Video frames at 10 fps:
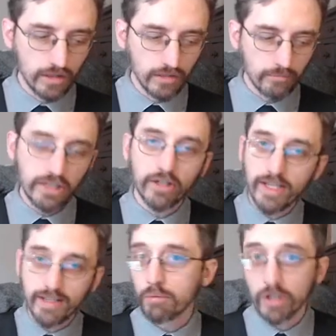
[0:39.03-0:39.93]

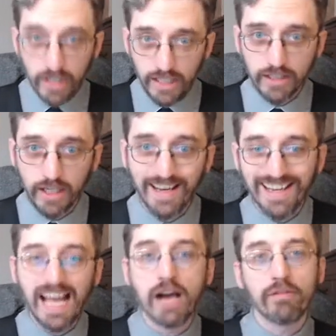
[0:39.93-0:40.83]
period that we're in and
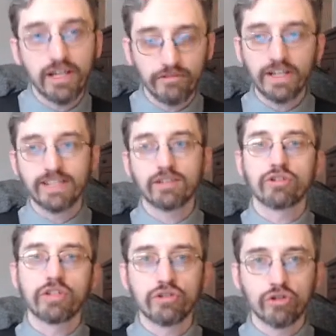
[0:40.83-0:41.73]
how that affects
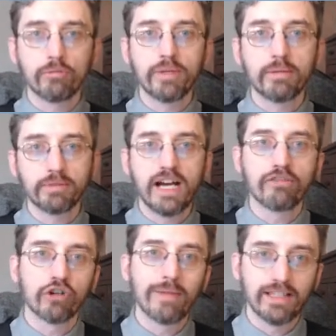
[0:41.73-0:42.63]
the Entropia
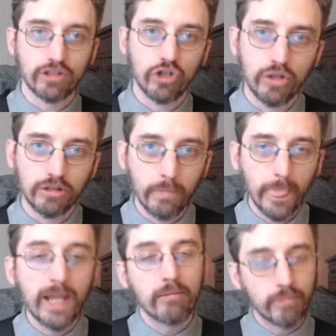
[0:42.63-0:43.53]
platform as a whole.
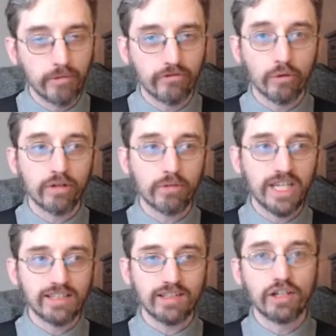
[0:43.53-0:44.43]
But before we
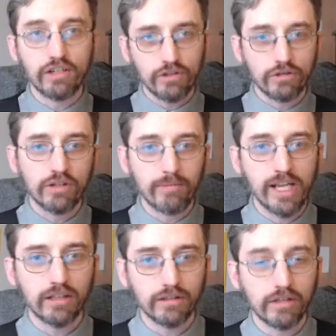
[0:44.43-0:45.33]
get started, if you're new to the
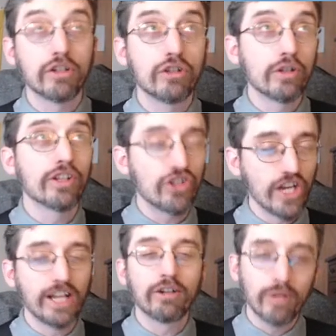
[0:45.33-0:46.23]
Manor, if you're new to the
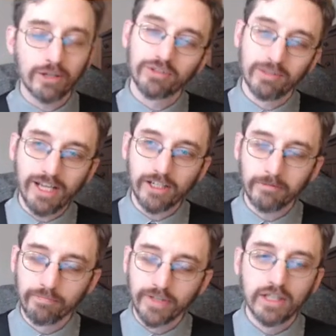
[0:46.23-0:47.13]
channel, welcome to the Manor.
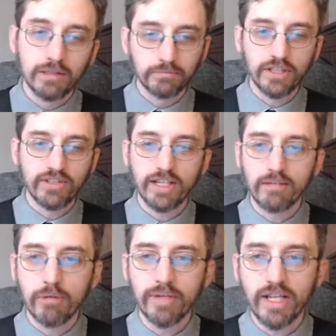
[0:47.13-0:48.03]
Please take a
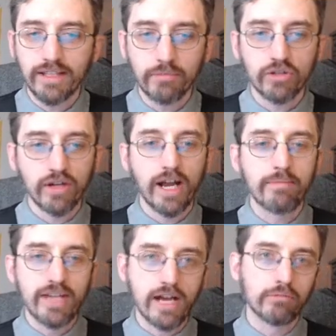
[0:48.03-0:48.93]
moment and subscribe
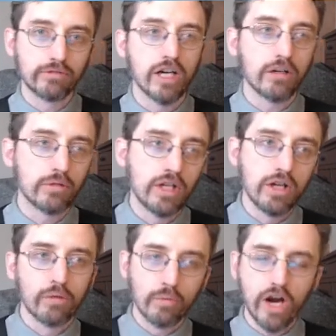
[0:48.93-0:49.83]
down below.
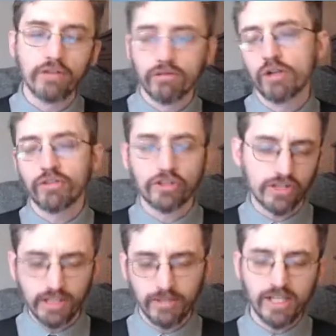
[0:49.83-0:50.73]
We are on the road to
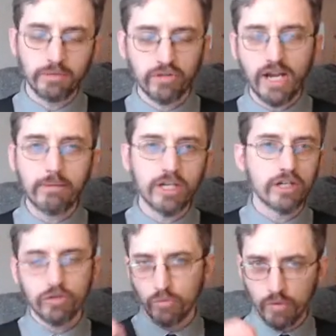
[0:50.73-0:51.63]
13 million
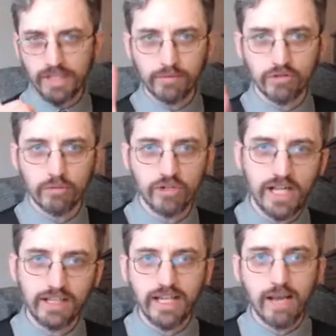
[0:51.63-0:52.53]
subscribers, one subscription at
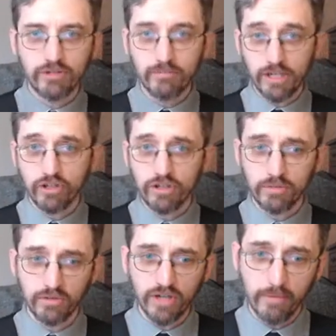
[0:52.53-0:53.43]
a time, so make sure you
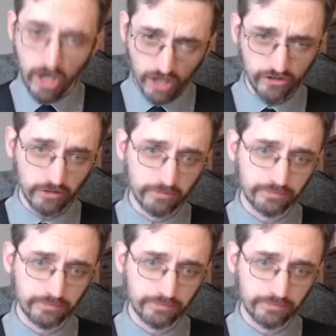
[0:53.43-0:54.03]
subscribe. Also,